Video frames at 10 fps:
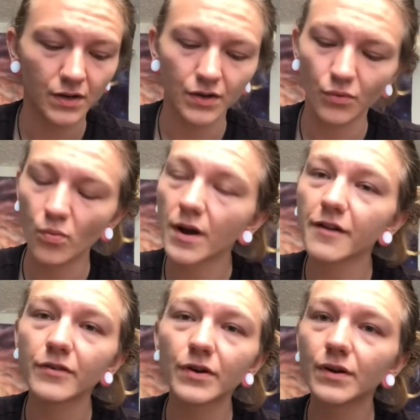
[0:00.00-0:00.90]

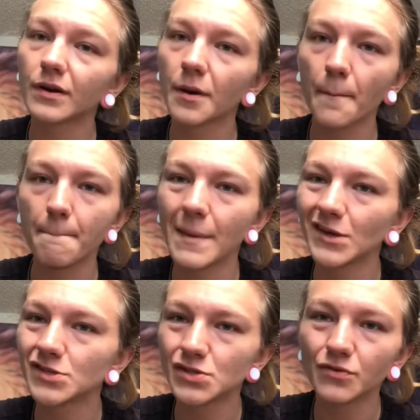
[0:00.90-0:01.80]
Whatever
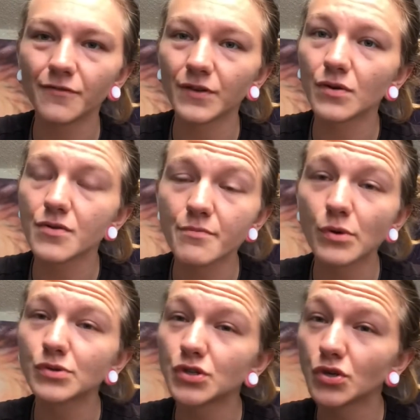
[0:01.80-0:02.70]
makes you feel the
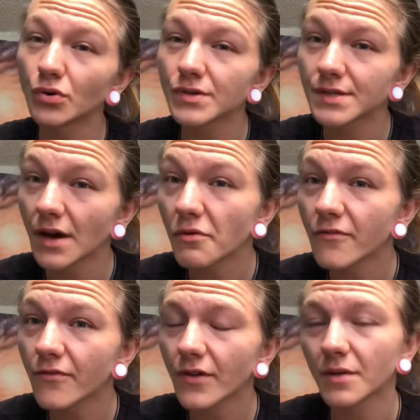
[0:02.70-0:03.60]
most
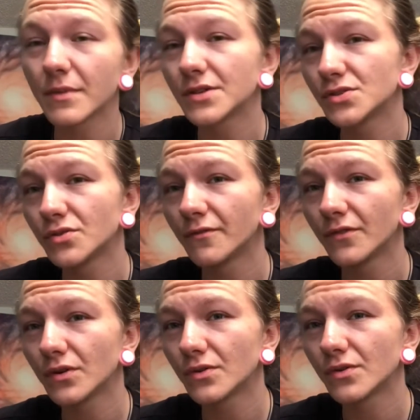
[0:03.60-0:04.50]
yourself and makes you
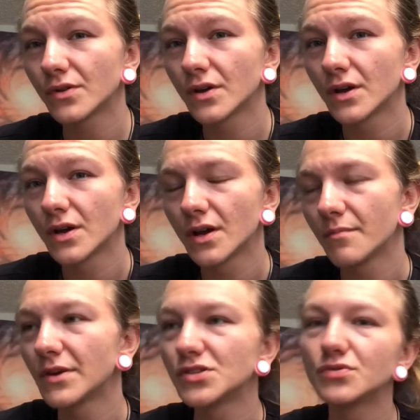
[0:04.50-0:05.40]

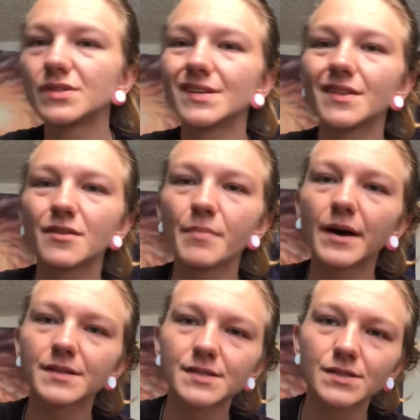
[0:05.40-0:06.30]
sit the
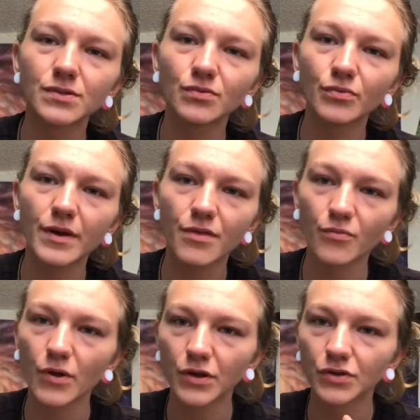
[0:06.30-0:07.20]
best with
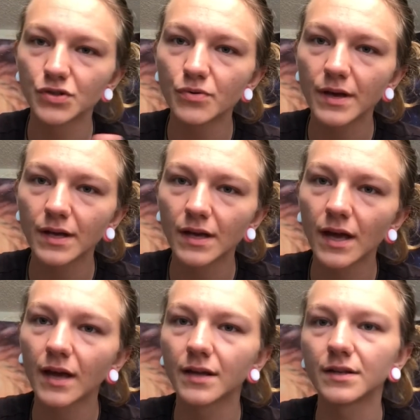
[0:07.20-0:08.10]
what you're doing
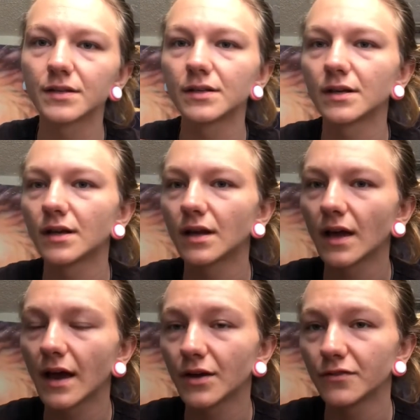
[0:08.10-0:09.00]
and
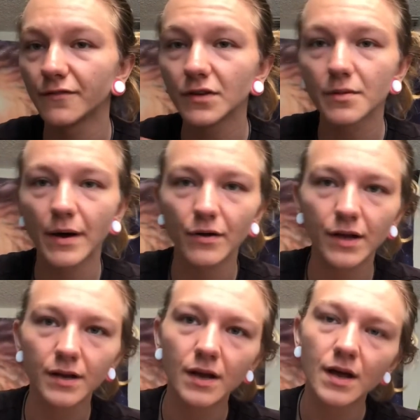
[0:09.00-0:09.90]
how you feel about it.